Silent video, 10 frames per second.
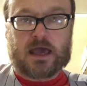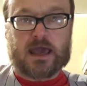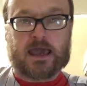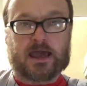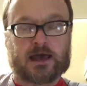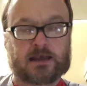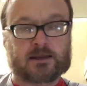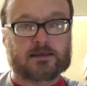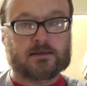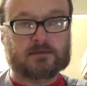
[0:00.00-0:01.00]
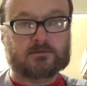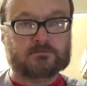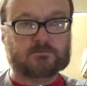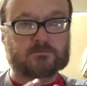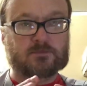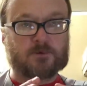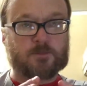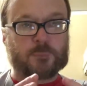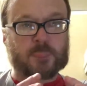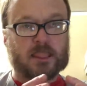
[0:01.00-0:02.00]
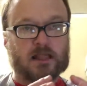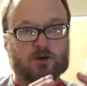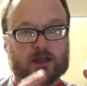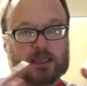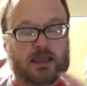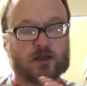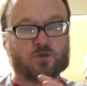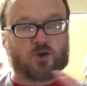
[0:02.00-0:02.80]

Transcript: And again,